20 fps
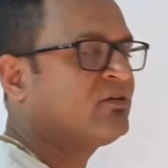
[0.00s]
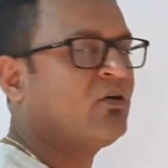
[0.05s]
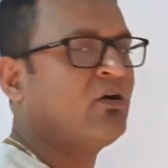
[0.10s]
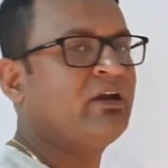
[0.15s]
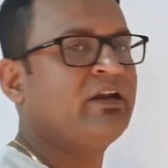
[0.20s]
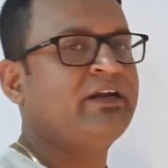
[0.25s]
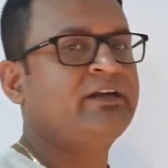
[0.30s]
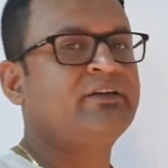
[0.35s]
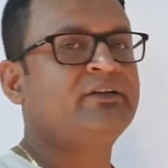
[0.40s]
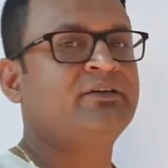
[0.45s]

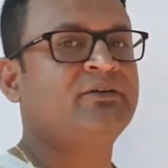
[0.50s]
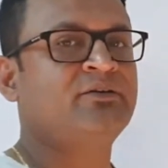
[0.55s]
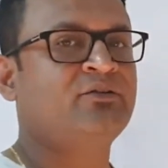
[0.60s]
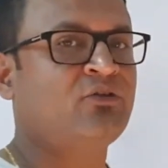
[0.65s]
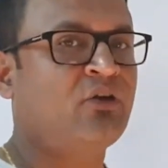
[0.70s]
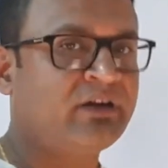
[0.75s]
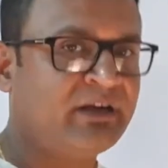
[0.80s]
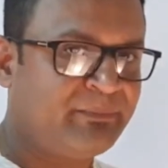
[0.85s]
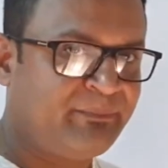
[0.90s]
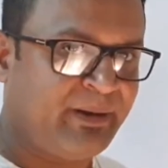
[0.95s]
call it
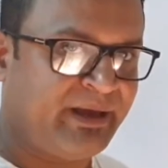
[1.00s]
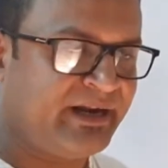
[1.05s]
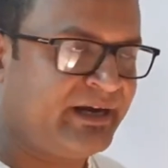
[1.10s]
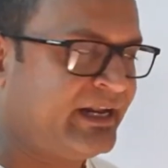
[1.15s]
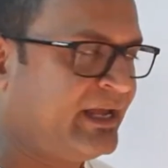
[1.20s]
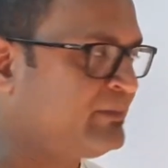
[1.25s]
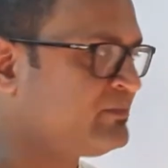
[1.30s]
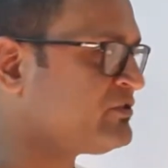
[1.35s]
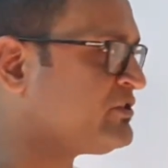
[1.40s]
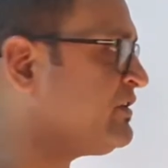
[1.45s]
not a
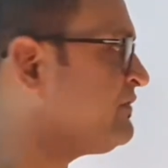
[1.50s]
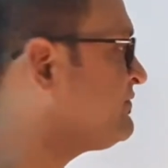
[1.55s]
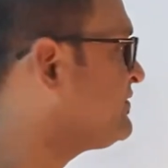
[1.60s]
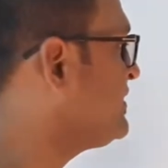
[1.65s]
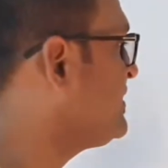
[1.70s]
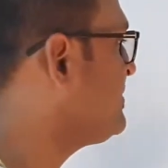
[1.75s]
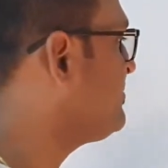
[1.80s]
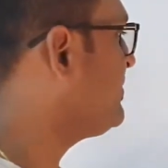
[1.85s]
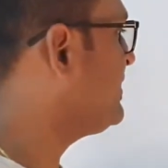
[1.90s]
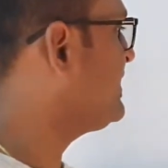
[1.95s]
paradigm shift,
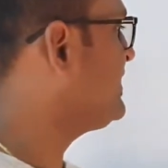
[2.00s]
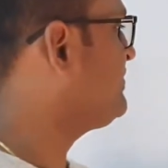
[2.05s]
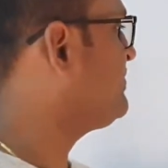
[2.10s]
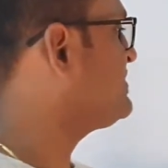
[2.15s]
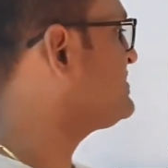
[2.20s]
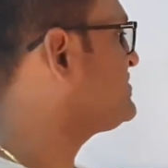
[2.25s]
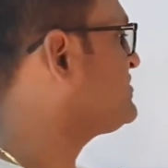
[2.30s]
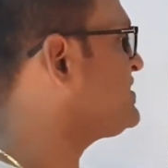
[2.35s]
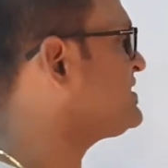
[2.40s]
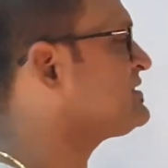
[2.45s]
but it
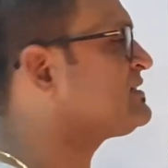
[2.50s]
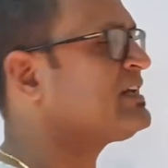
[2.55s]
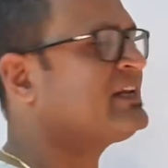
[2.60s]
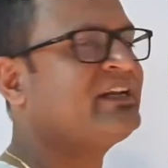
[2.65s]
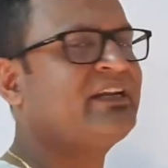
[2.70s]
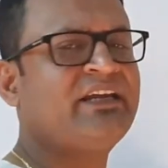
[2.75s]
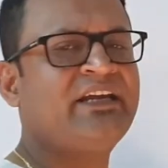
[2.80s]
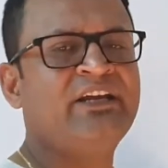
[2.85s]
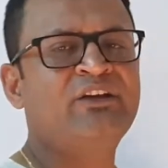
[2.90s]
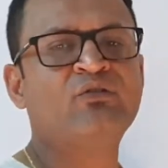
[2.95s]
was just
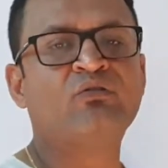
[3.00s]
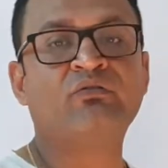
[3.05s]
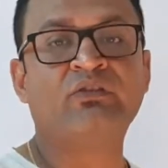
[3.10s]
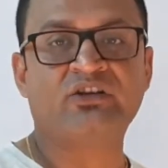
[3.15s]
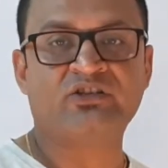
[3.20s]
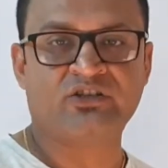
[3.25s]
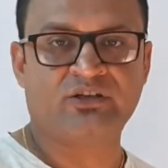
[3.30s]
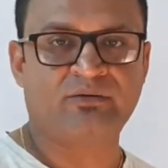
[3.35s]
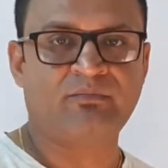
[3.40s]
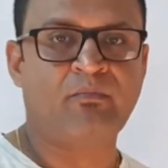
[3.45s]
an
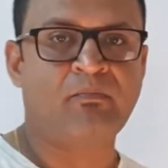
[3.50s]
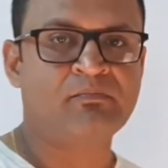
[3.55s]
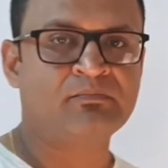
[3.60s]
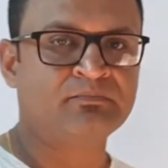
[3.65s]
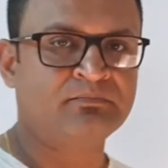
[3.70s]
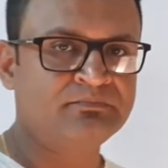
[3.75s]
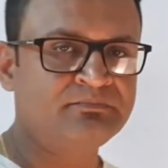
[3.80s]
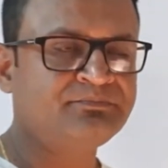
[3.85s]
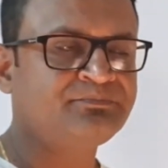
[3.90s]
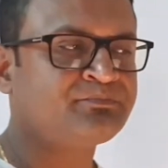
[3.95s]
innovation.
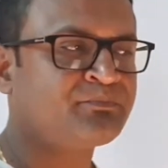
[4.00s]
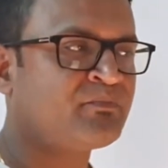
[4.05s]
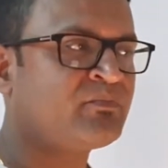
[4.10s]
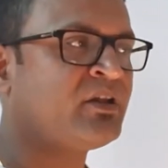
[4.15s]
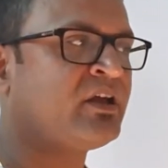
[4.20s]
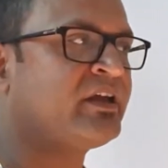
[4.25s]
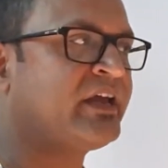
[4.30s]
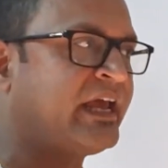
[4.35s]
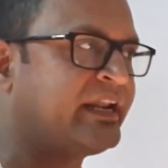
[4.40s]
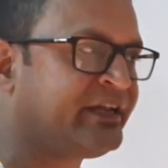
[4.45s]

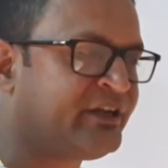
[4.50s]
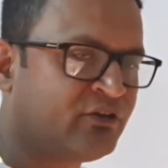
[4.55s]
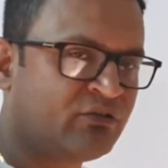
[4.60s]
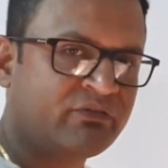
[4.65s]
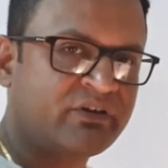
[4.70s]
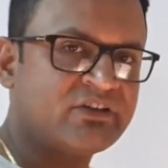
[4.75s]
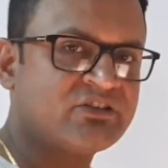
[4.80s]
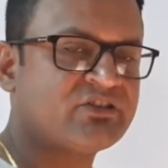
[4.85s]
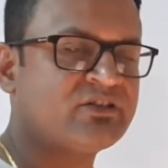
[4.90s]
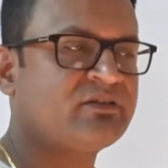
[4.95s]
An
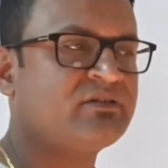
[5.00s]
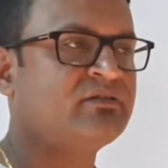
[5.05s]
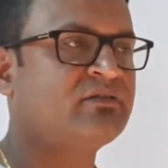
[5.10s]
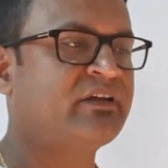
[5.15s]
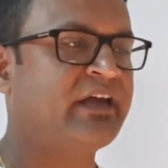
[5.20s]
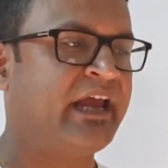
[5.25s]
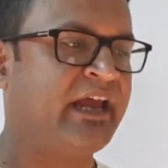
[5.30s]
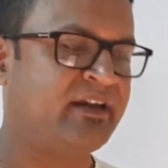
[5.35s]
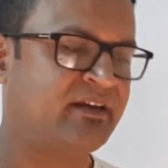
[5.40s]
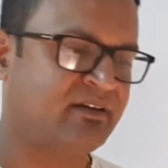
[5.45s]
innovation
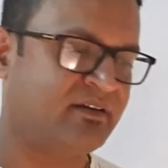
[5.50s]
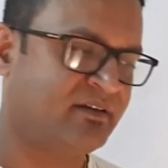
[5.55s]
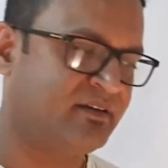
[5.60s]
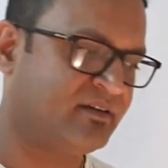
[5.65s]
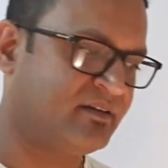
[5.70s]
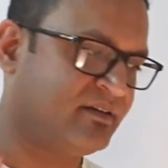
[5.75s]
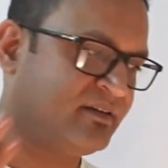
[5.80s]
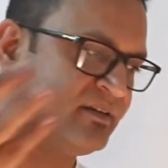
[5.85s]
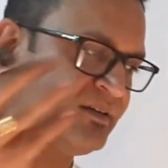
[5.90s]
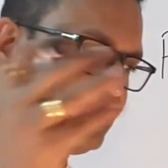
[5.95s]
and
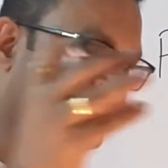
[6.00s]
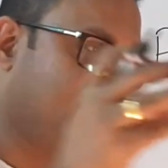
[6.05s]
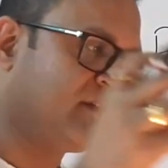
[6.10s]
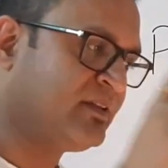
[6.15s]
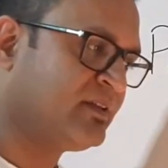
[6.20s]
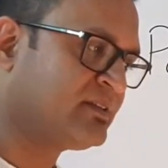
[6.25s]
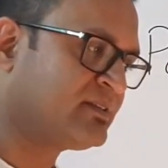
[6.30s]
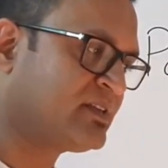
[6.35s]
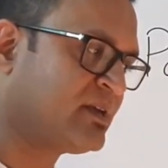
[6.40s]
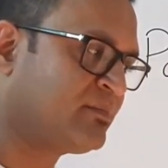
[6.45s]

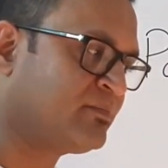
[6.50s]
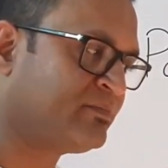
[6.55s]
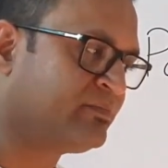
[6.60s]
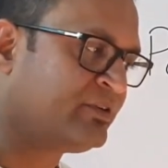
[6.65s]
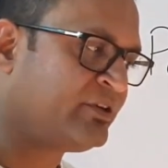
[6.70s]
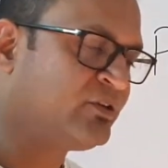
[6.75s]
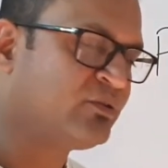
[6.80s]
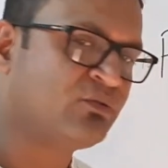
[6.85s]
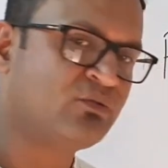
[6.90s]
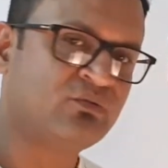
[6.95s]
some
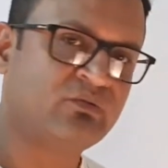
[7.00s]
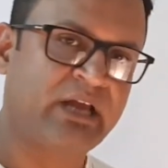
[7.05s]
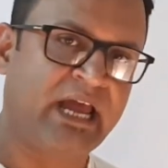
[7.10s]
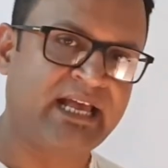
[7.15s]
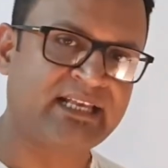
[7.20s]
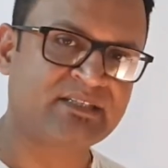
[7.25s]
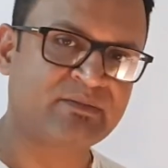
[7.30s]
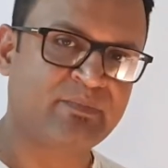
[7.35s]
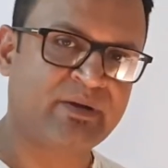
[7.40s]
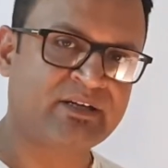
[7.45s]
new
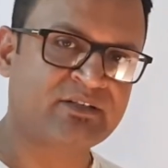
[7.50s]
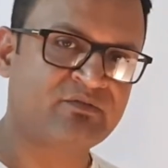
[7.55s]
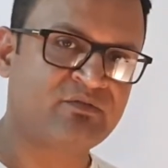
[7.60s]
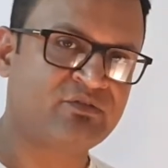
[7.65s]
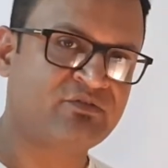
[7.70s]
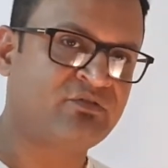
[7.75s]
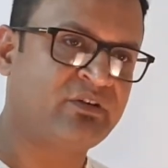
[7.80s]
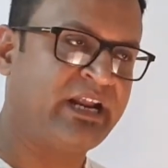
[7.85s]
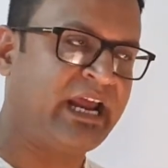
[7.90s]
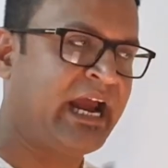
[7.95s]
aspects
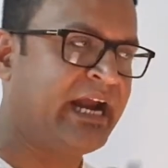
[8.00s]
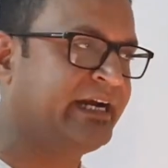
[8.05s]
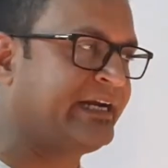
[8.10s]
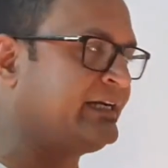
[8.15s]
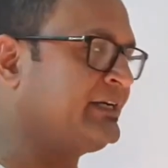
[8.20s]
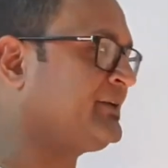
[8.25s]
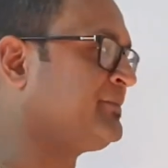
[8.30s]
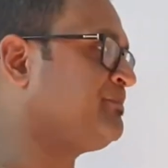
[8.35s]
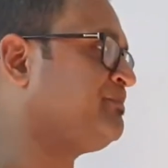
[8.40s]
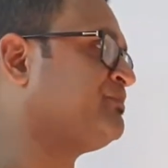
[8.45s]
which were
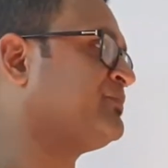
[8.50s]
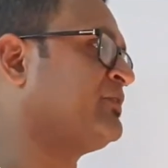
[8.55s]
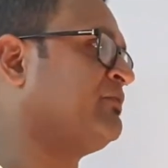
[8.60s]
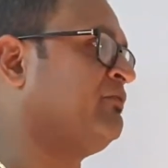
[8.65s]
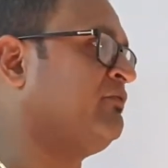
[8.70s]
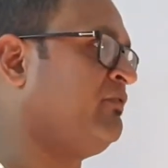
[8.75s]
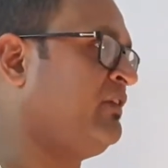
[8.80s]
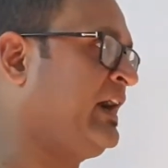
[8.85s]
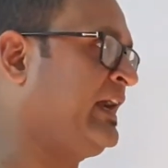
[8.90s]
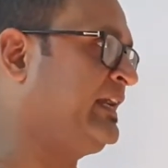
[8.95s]
added.
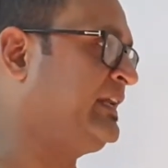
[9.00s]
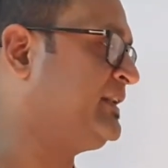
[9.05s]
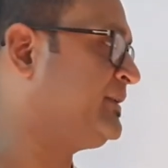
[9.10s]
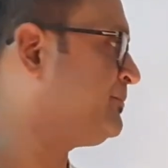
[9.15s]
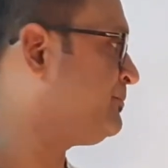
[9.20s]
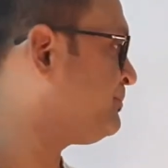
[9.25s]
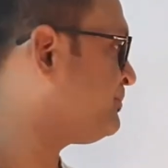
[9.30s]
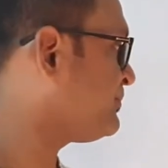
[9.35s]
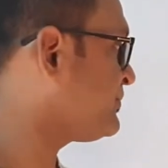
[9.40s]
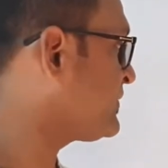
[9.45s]
Fine.
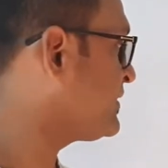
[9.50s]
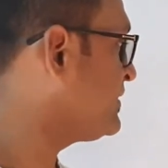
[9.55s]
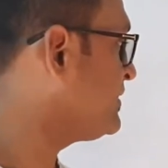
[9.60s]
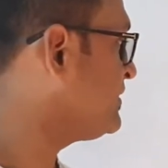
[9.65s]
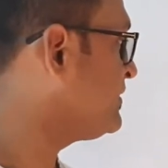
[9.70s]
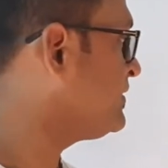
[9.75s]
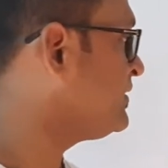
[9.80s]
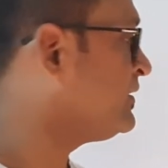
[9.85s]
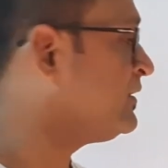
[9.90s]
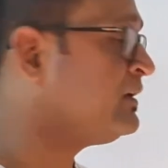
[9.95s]

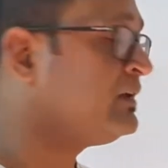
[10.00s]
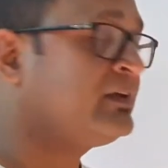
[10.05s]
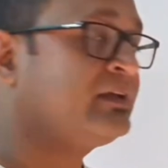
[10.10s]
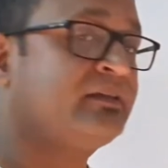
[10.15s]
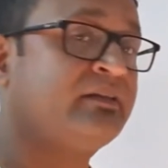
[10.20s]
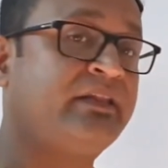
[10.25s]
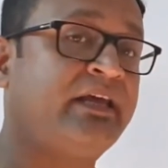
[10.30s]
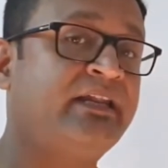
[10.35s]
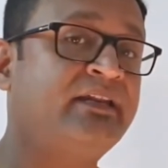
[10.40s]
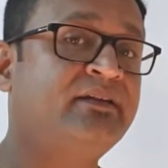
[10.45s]

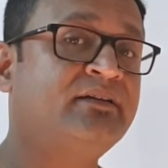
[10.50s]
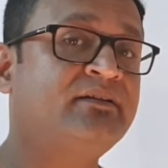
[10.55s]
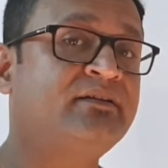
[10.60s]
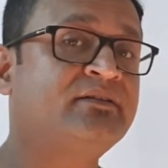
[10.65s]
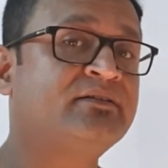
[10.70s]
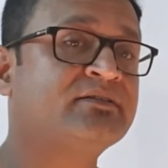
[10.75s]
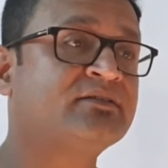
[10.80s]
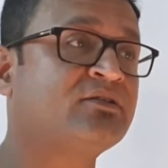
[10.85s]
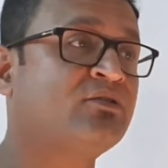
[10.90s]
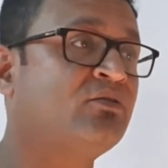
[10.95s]
Then
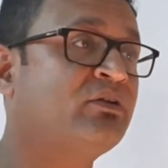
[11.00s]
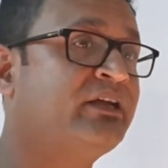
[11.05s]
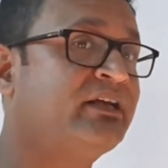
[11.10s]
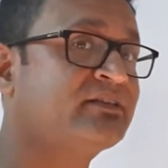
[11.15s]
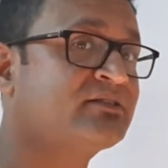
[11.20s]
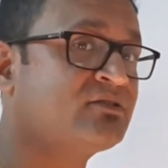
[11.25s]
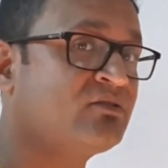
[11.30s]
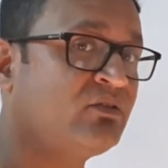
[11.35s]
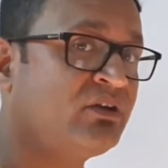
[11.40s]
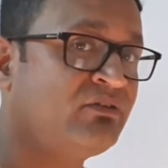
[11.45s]
slowly
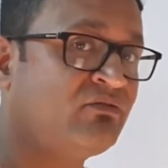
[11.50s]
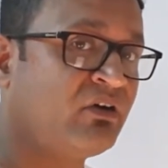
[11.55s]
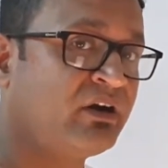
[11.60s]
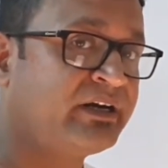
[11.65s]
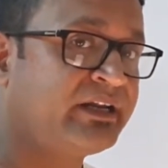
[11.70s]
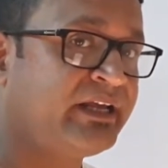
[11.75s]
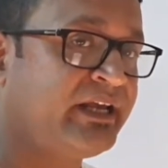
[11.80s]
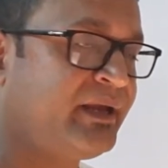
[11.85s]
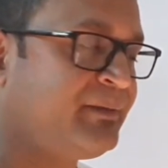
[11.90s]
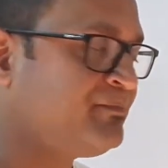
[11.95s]
and slowly
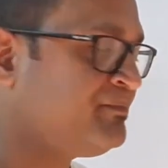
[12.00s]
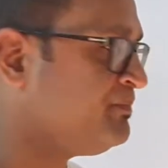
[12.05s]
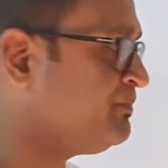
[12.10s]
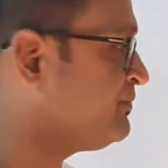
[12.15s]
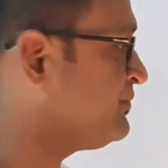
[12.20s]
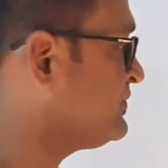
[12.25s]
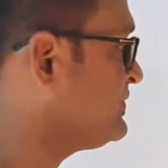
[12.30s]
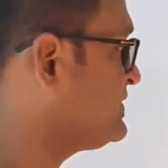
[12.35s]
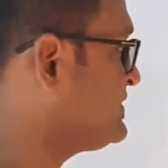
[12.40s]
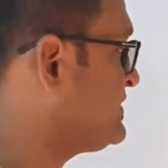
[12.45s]
what came?
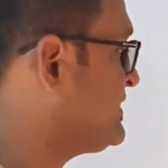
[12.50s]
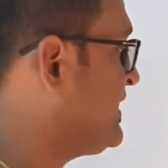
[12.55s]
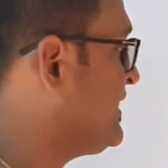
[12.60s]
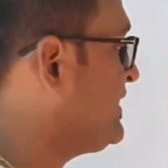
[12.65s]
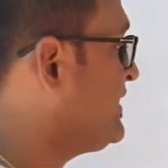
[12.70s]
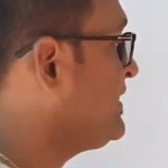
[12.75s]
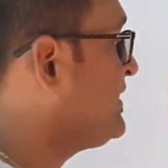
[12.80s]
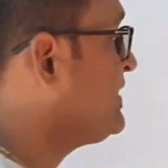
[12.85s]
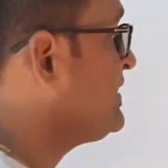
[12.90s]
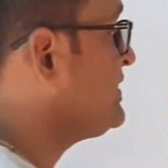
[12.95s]

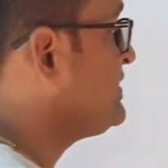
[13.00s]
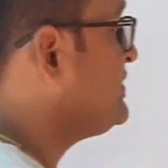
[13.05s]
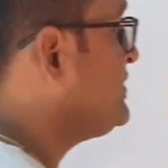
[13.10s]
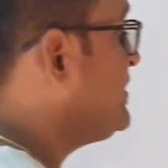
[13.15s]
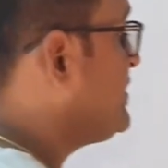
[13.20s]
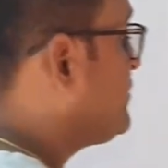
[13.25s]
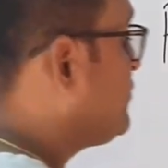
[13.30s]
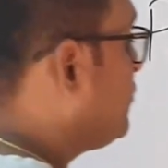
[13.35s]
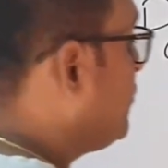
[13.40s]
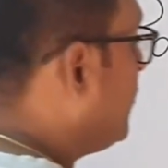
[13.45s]
Say
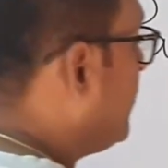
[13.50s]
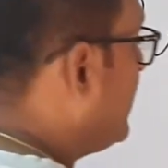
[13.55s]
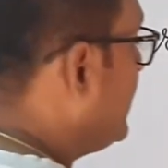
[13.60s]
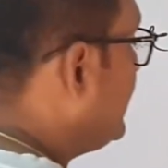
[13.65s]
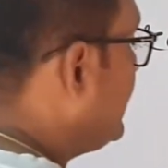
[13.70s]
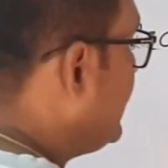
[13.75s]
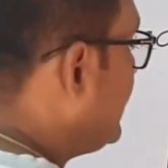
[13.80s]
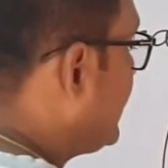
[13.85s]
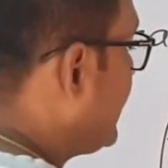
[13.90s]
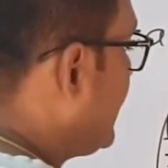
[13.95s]
the
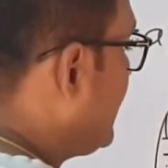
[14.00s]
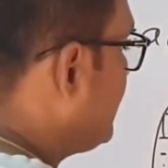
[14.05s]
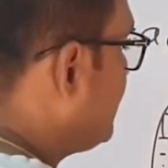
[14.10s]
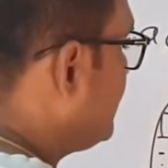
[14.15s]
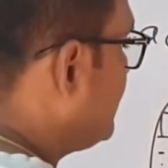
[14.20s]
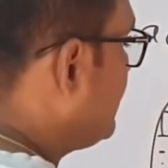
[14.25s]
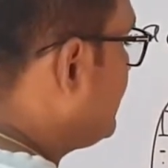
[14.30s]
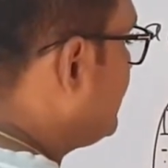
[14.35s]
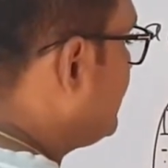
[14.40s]
QWERTY came.